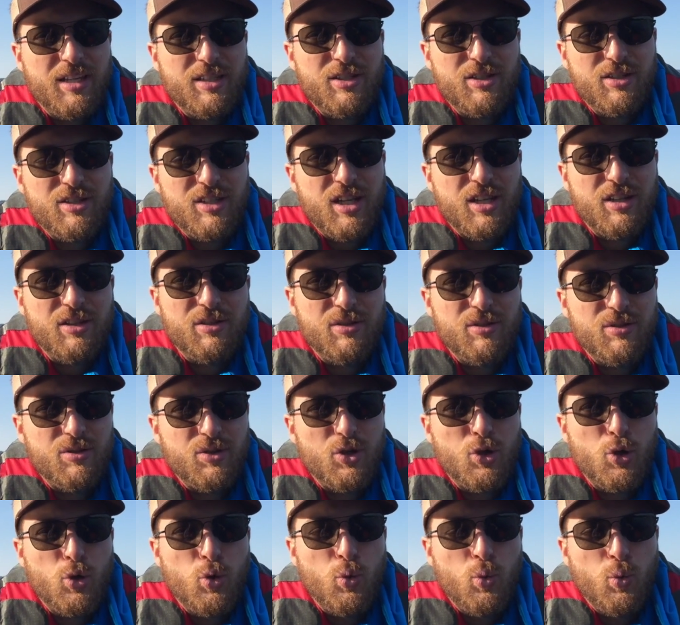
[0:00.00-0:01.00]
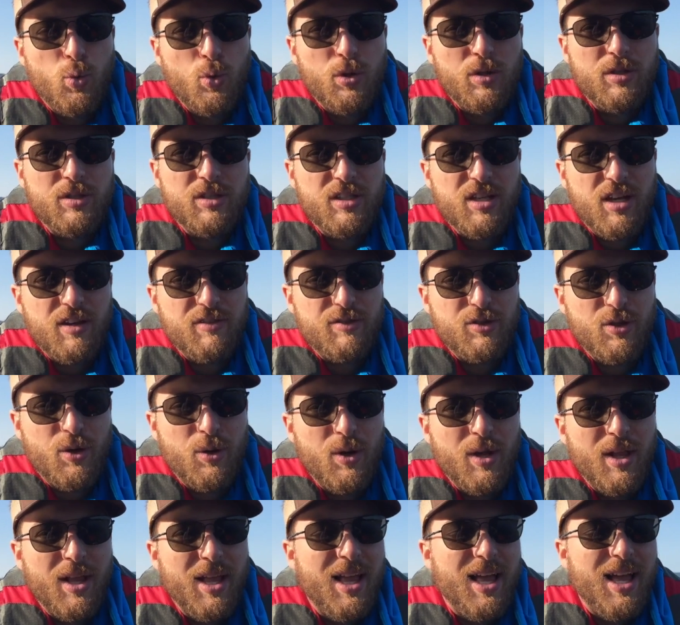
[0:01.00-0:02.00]
It starts getting a little cool and stuff. So
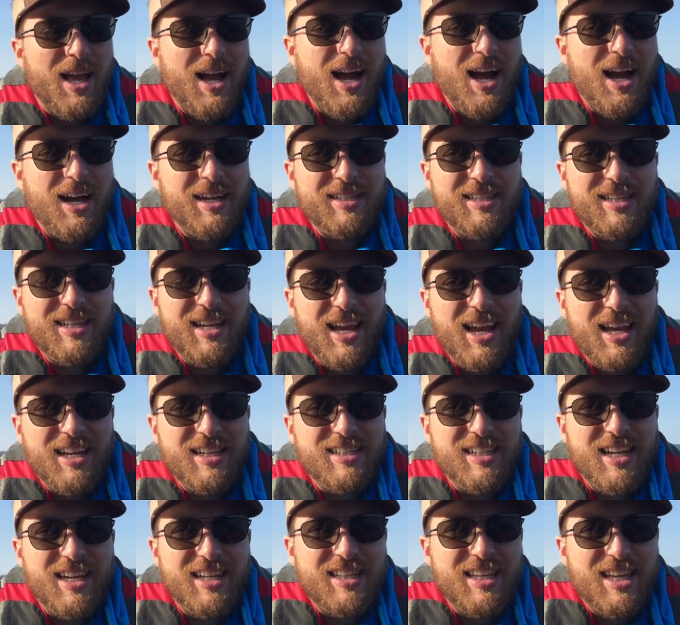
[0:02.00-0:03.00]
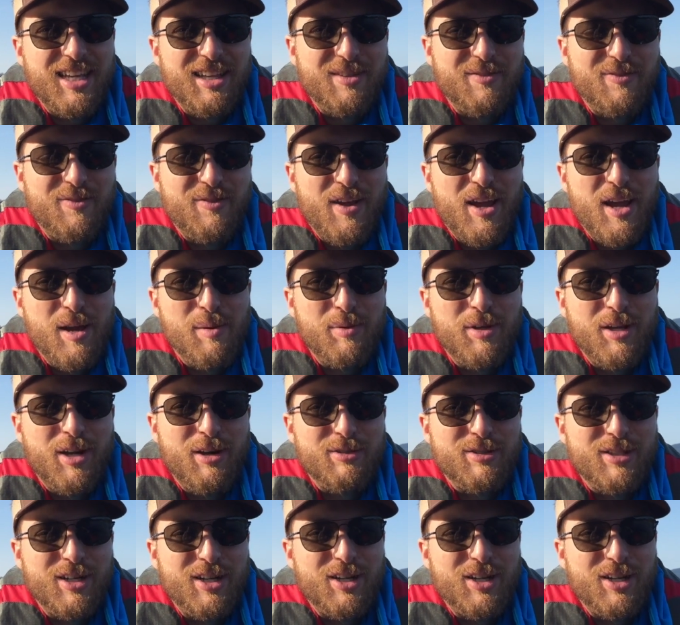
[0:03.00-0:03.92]
today I decided to take the family out.